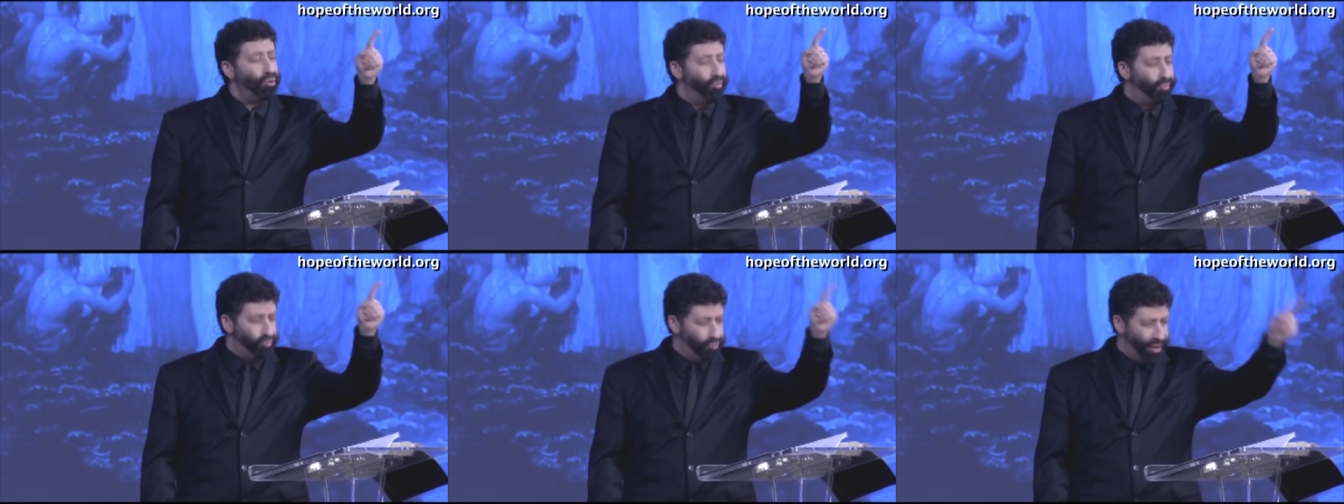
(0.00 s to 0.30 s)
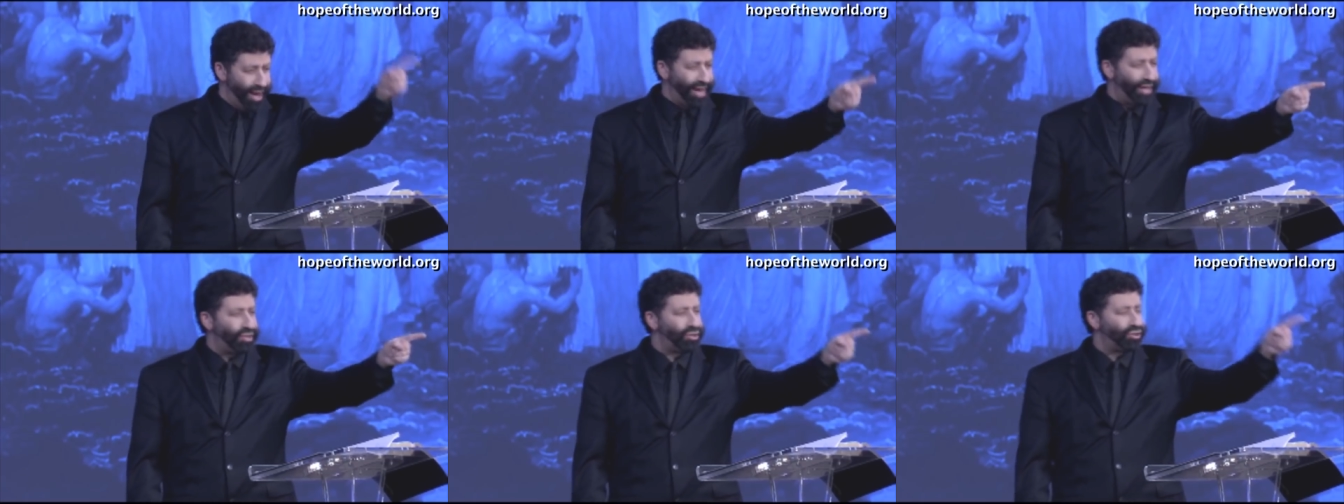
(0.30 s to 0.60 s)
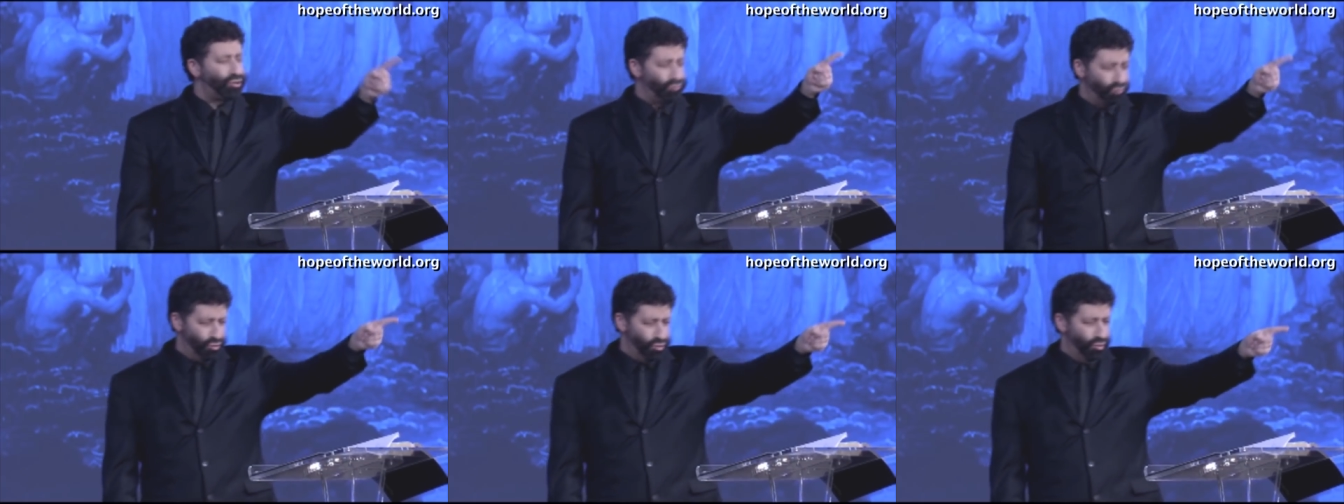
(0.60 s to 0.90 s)
breaks
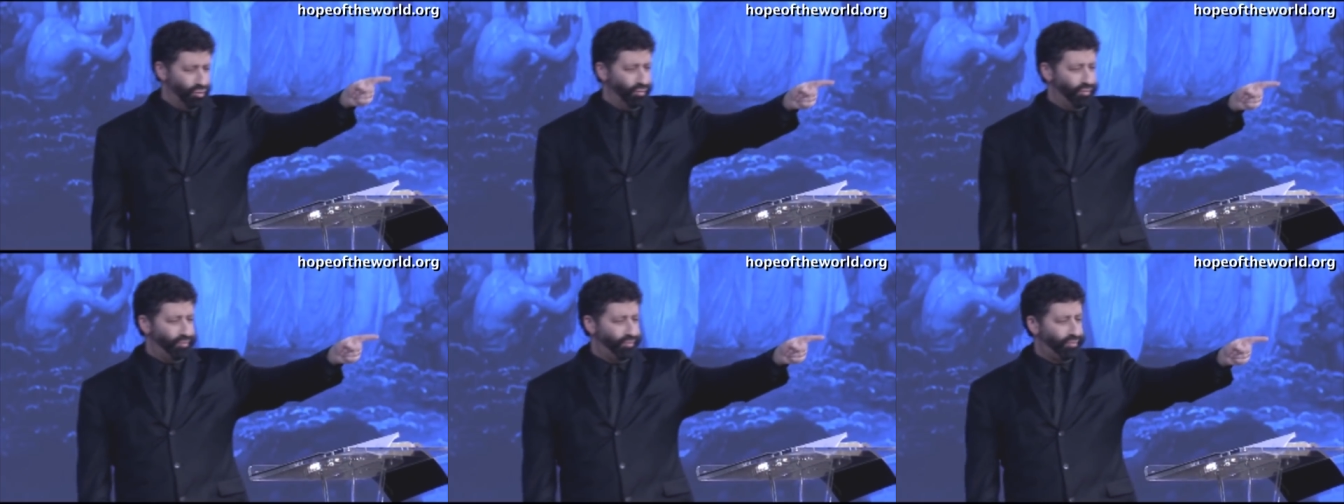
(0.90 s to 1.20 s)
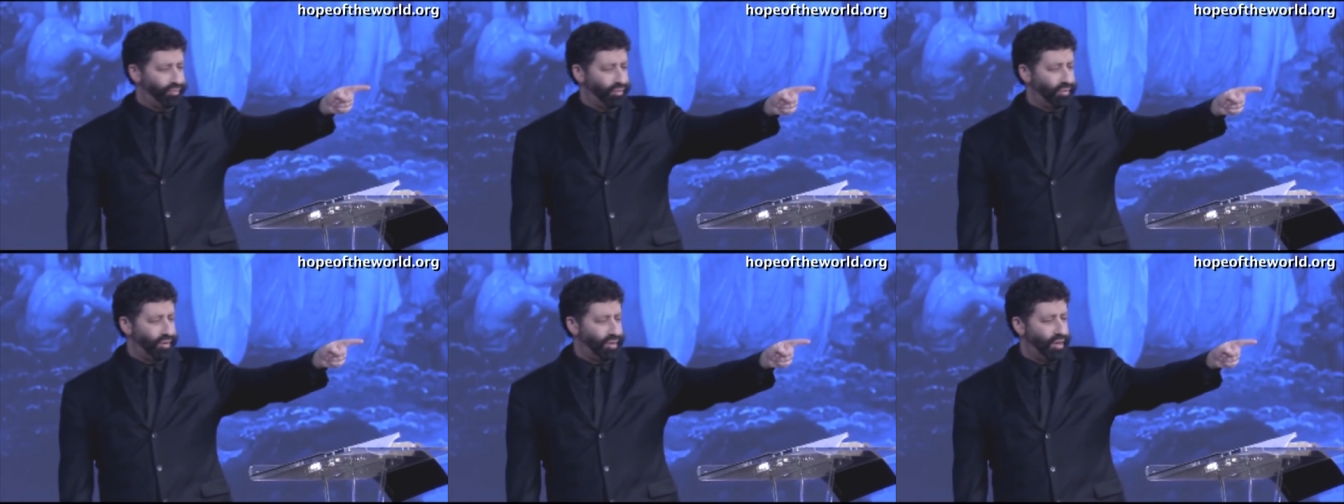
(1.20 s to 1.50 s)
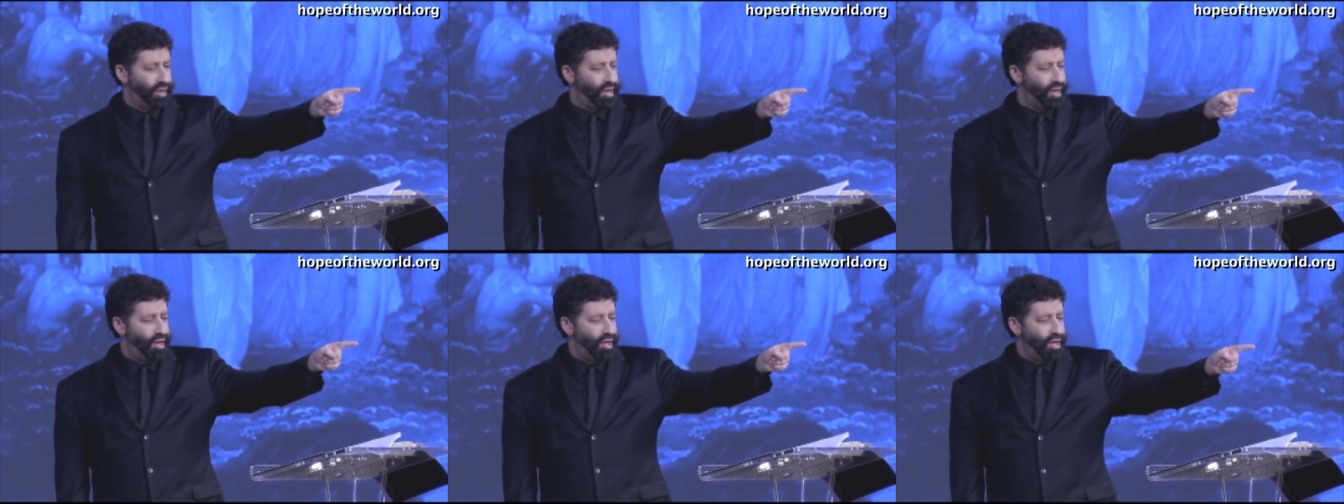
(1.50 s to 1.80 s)
through.
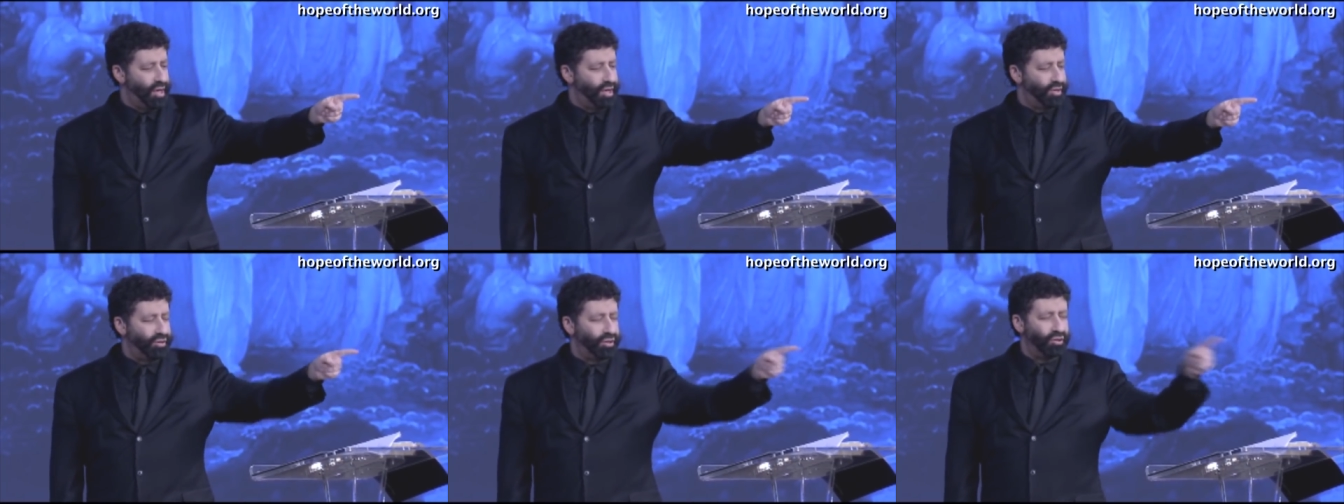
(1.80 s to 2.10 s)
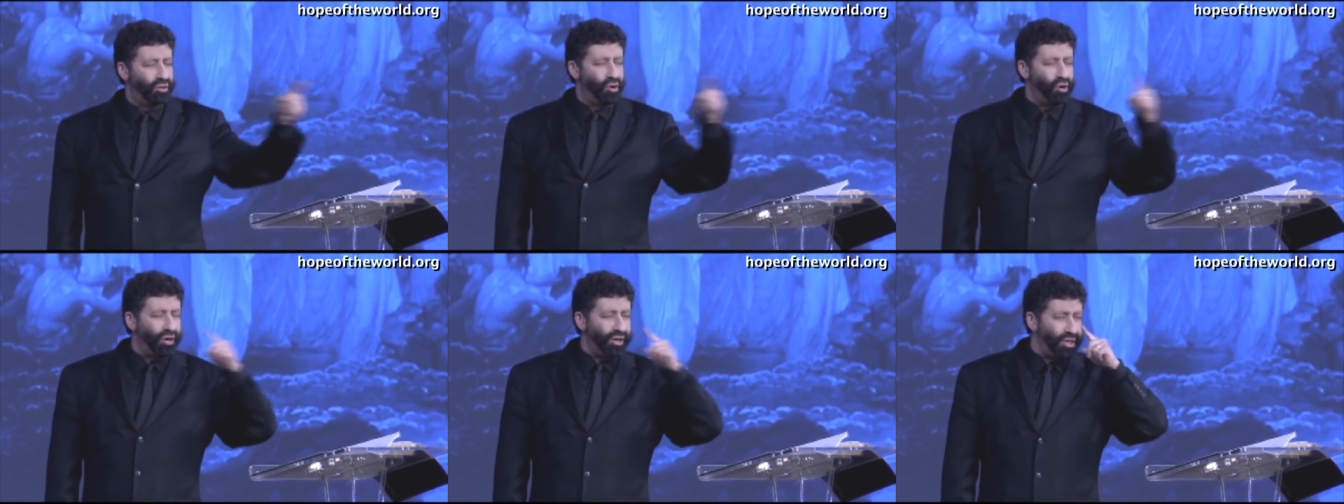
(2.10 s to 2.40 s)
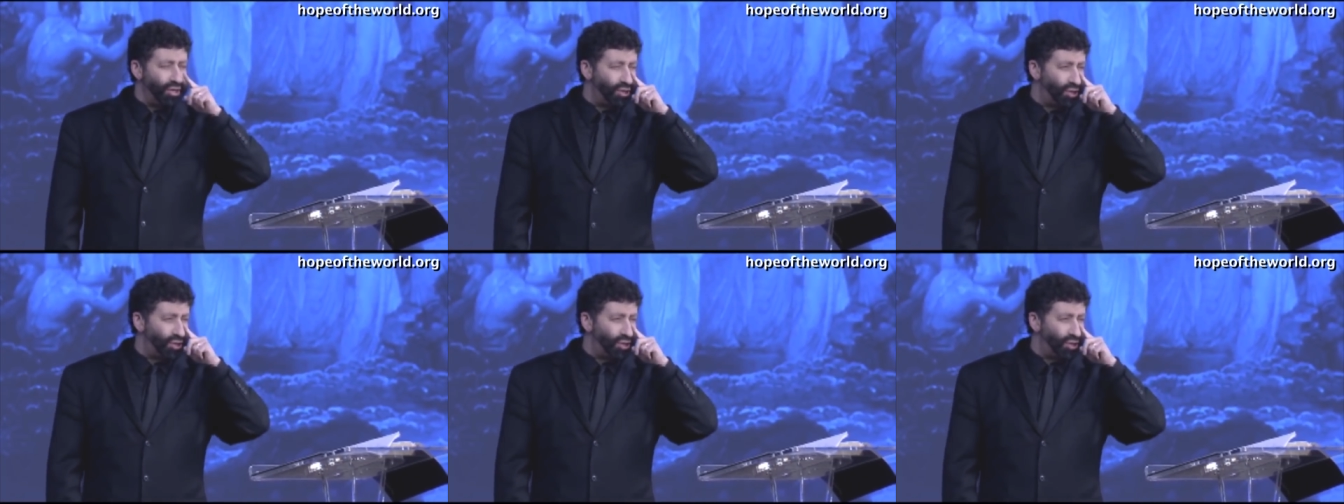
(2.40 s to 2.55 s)
The Lord is